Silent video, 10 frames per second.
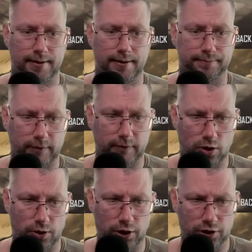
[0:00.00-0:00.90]
So
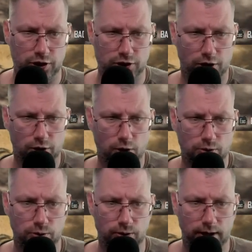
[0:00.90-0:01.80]
you're just gonna go to
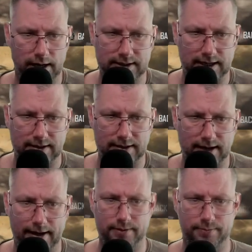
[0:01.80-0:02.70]
Ascent
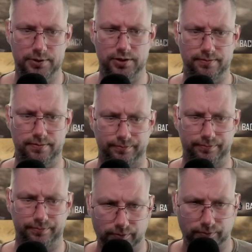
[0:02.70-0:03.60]
items,
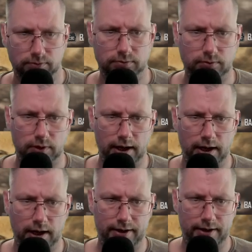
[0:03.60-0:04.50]
and
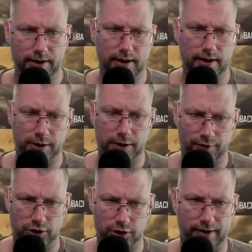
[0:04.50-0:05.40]
then you've got your
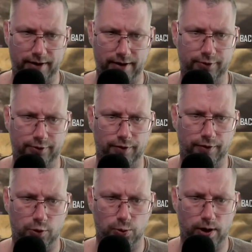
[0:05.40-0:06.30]
inventory, of course, your
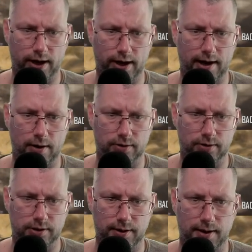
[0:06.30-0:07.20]
warehouse.
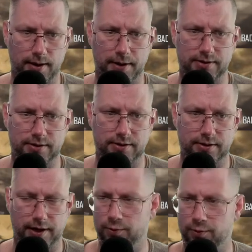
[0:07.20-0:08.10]
But if
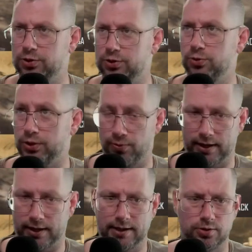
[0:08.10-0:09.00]
you want to do it quickly,
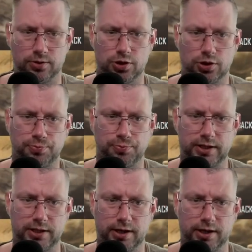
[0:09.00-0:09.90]
you just press here
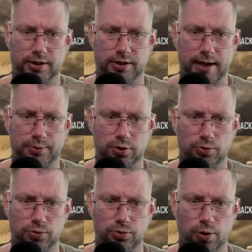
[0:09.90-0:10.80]
on the tabs, go to
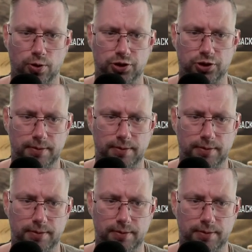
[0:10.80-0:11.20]
your own ship.